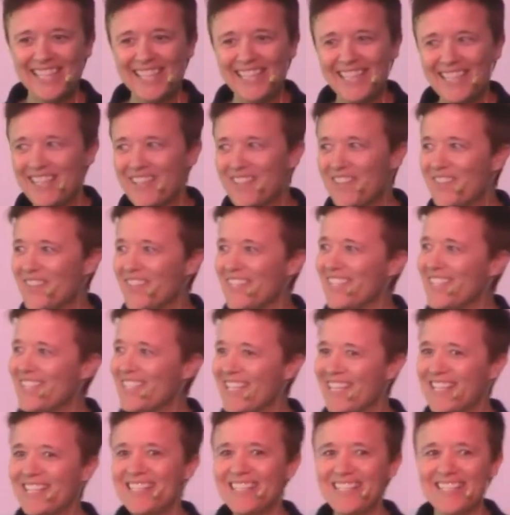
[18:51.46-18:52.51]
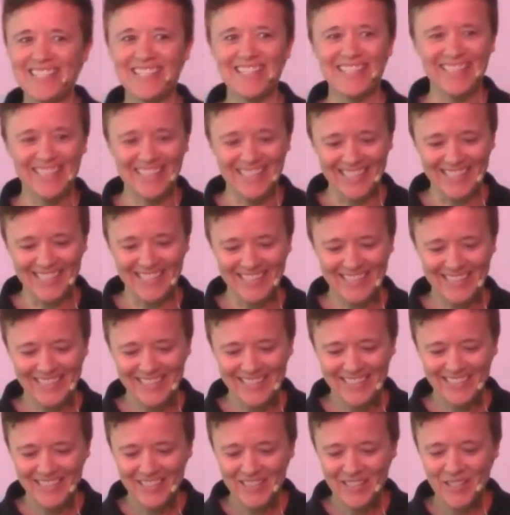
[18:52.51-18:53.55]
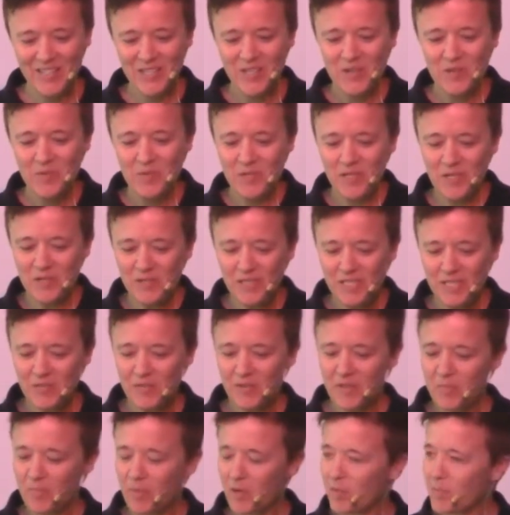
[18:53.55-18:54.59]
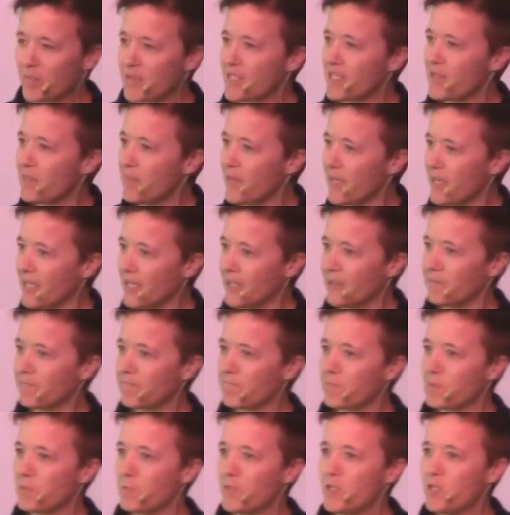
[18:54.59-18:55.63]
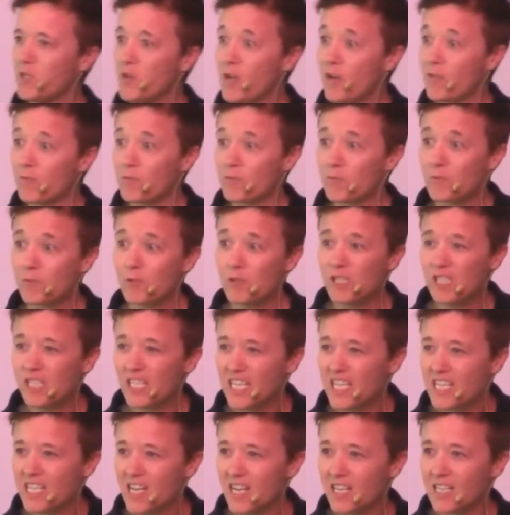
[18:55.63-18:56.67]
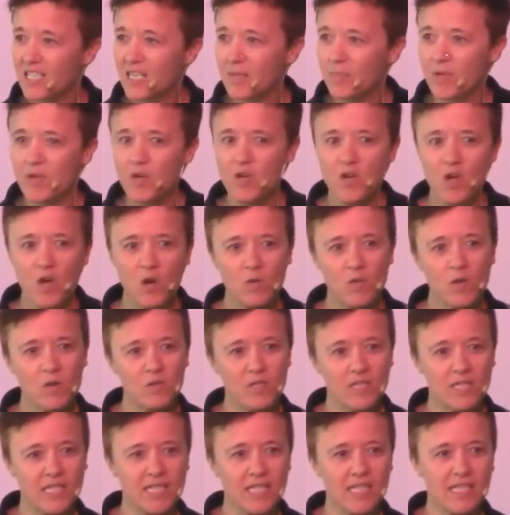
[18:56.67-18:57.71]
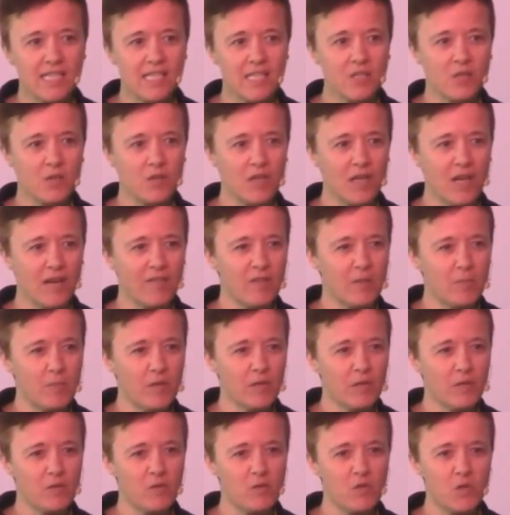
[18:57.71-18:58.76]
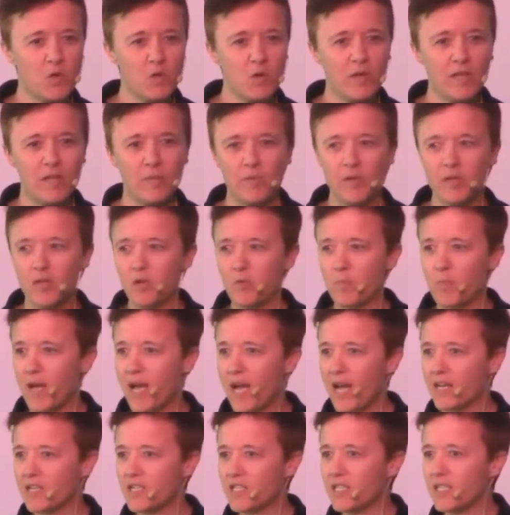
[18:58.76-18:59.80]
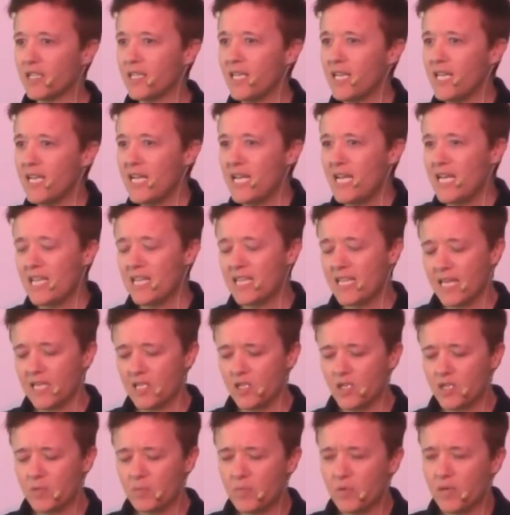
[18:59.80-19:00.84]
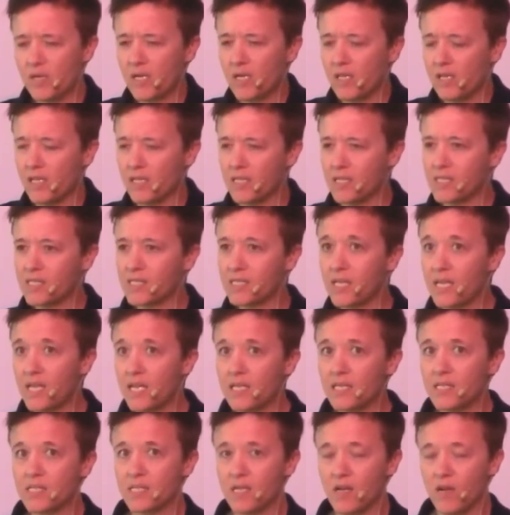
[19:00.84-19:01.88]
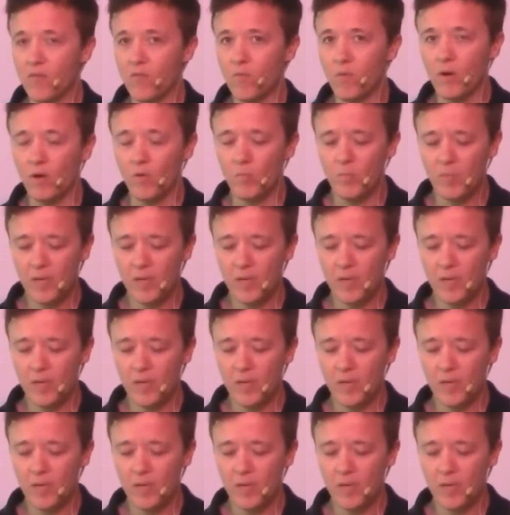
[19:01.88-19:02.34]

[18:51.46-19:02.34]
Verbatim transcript: live intentionally. When you live with purpose and meaning, when you have really dug deep and know those things in your life that bring you joy, that bring you passion, that just bring this sense of well